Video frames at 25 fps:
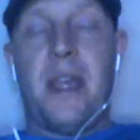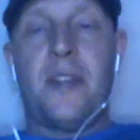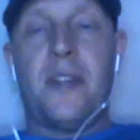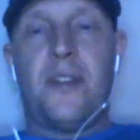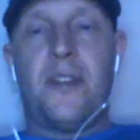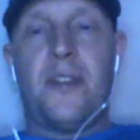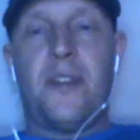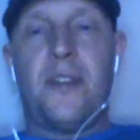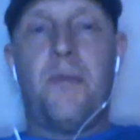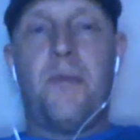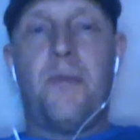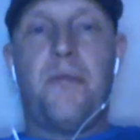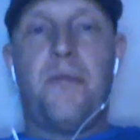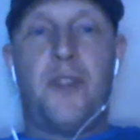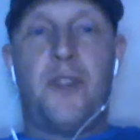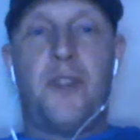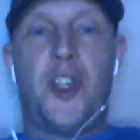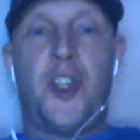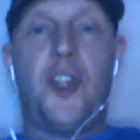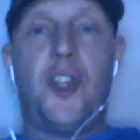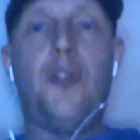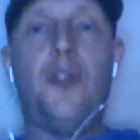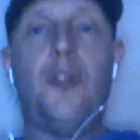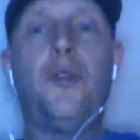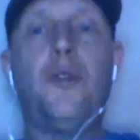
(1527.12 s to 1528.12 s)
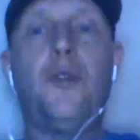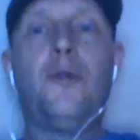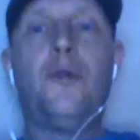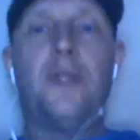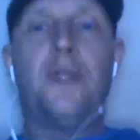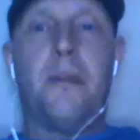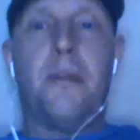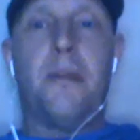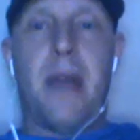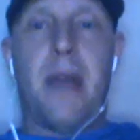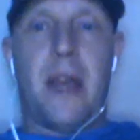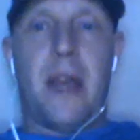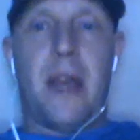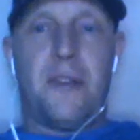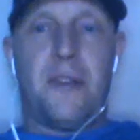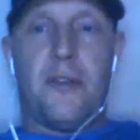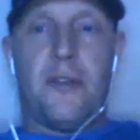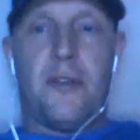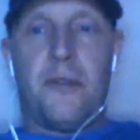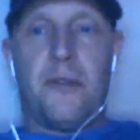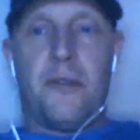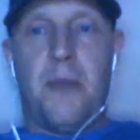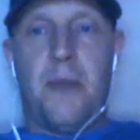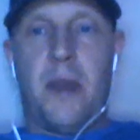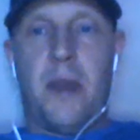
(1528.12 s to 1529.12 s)
gets to choose the
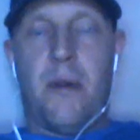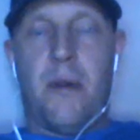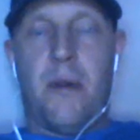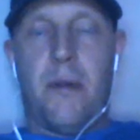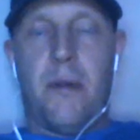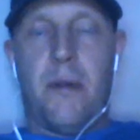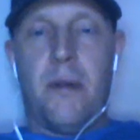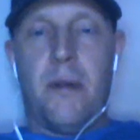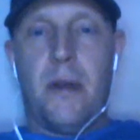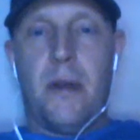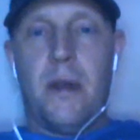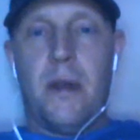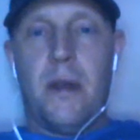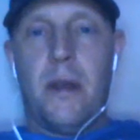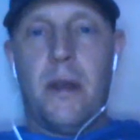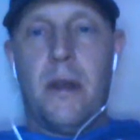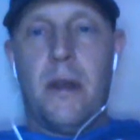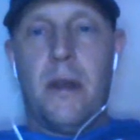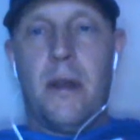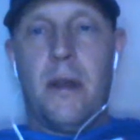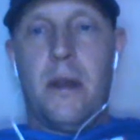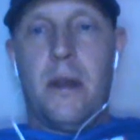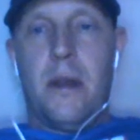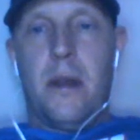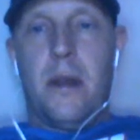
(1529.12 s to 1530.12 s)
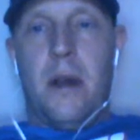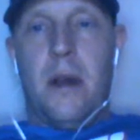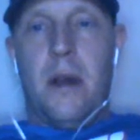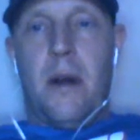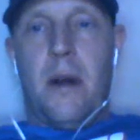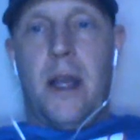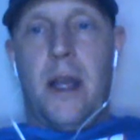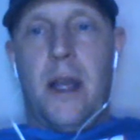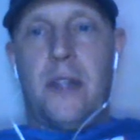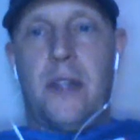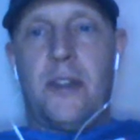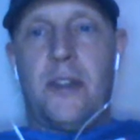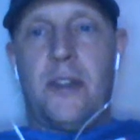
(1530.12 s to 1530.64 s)
Masters meal. All right,